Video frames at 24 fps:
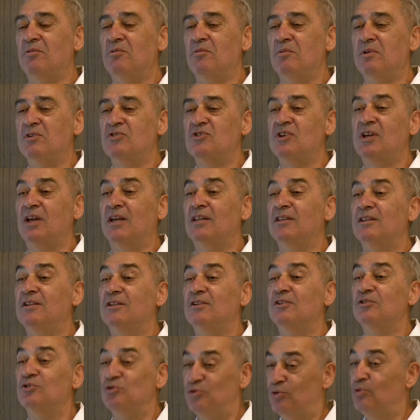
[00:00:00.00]
which can
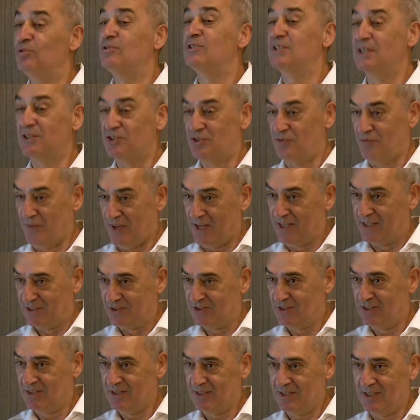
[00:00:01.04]
do such
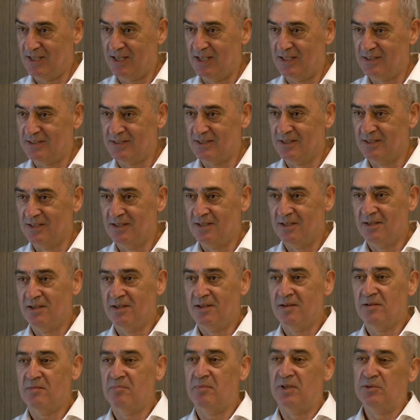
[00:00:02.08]
things, yes?
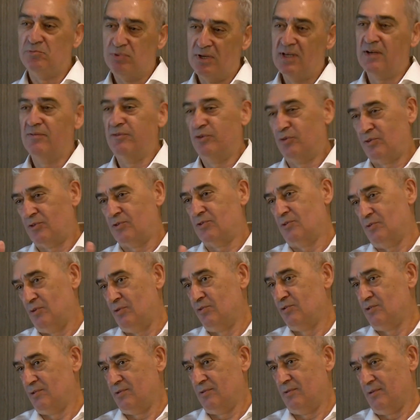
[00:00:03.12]
But we have
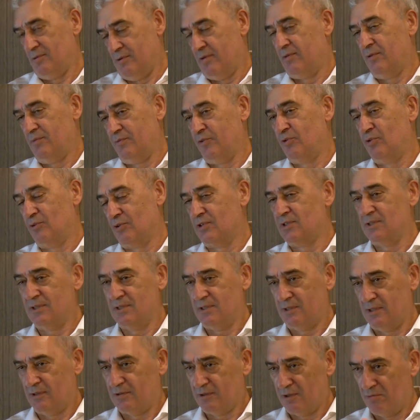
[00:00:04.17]
also, of course,
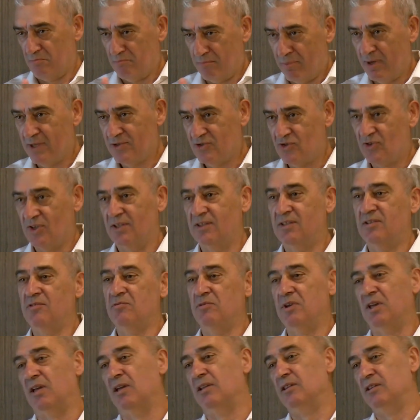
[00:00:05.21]
certain budget,
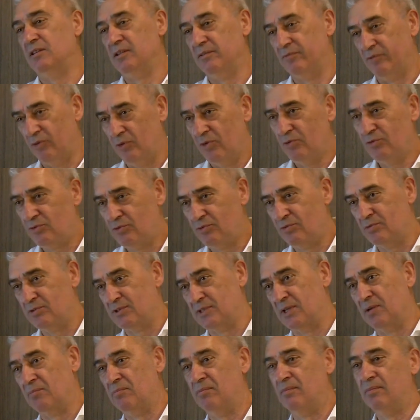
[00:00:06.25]
we can devote to
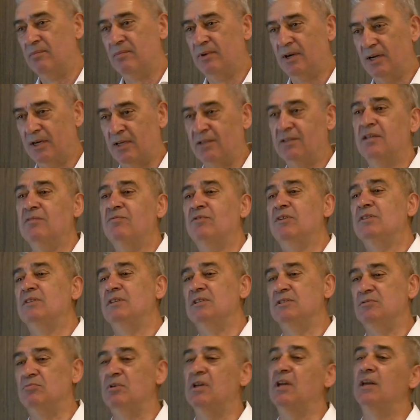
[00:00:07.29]
some
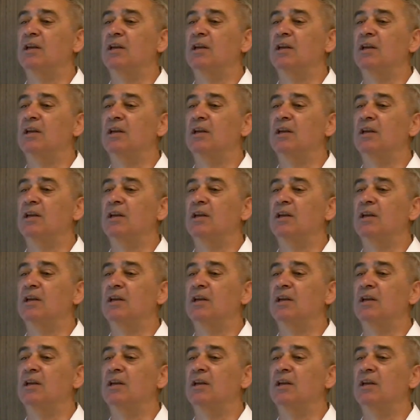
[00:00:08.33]
activities, we